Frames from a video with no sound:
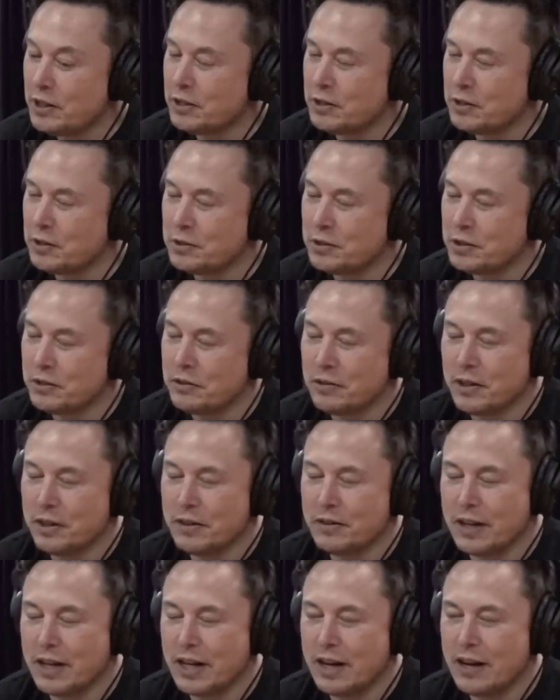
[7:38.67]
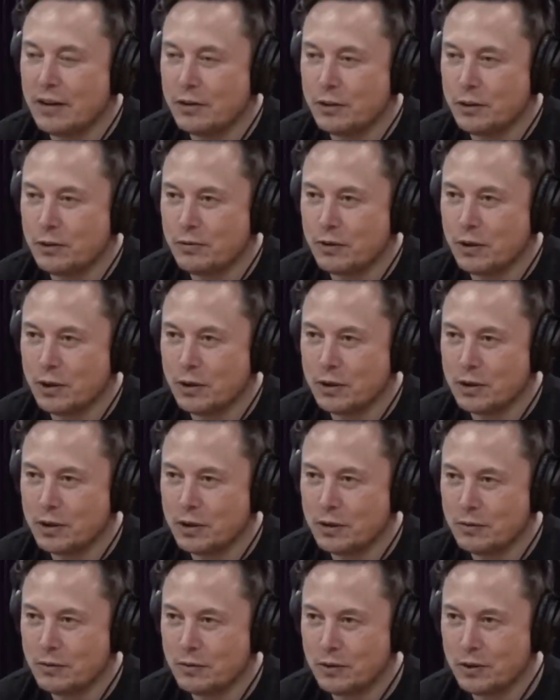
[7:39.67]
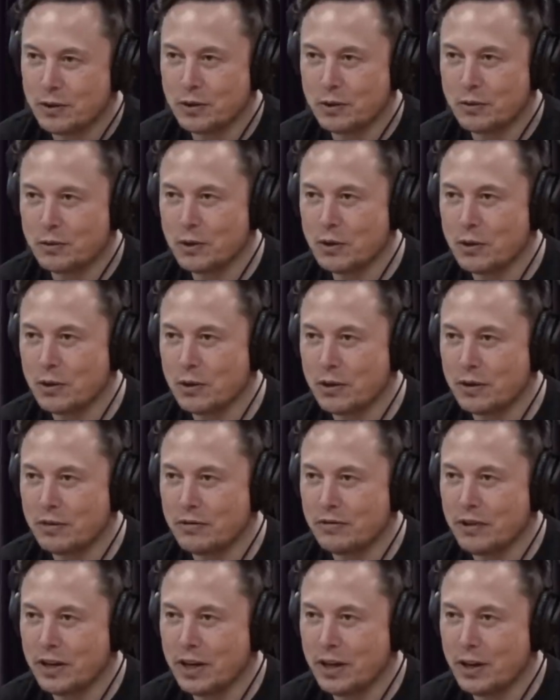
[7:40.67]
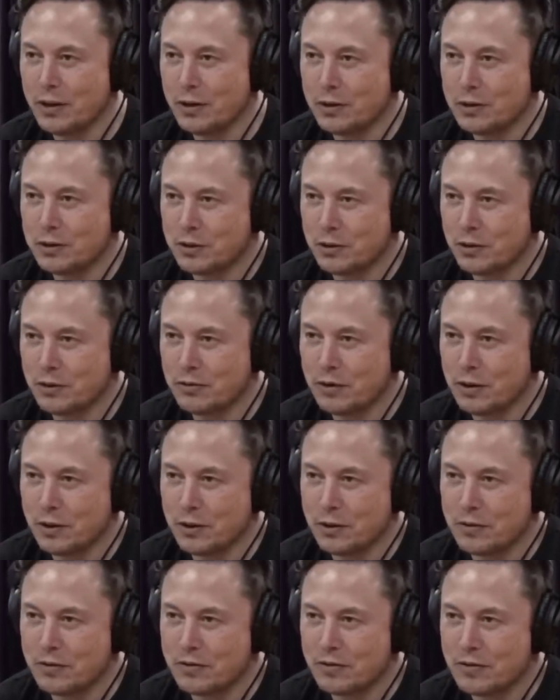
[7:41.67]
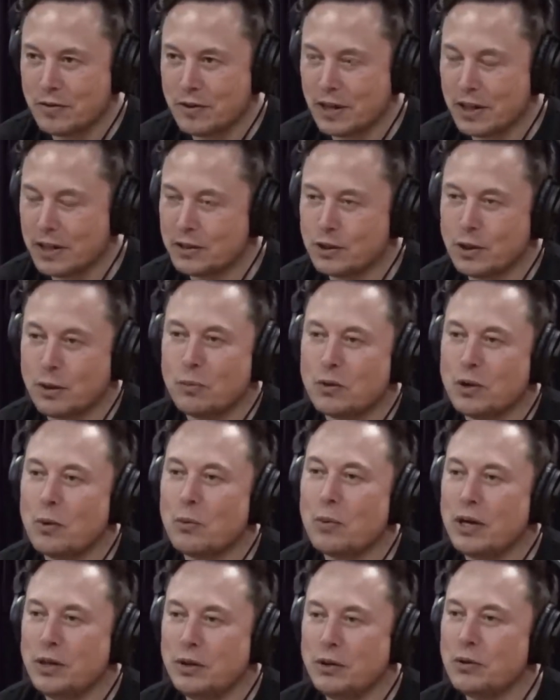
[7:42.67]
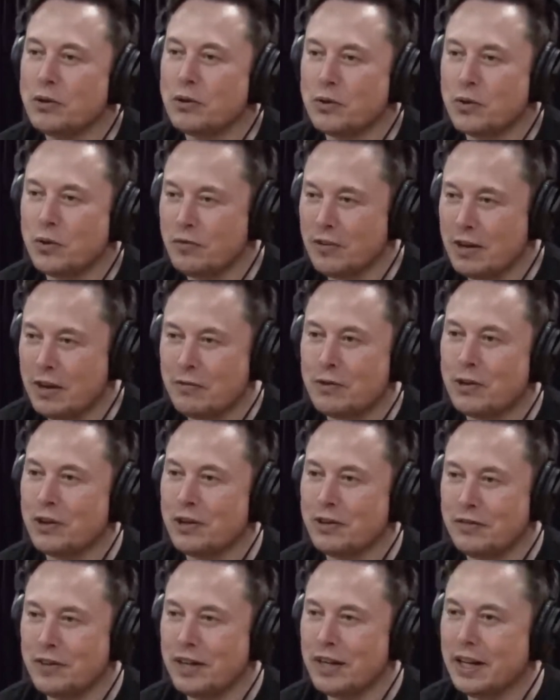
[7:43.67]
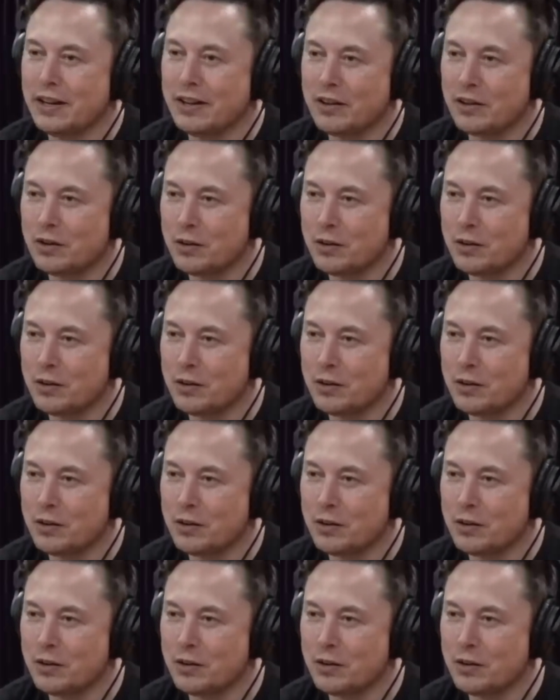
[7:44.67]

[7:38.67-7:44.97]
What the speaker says: just think like how your phone you can record videos on your phone. Mm-hmm. Like, there's no way you could remember a video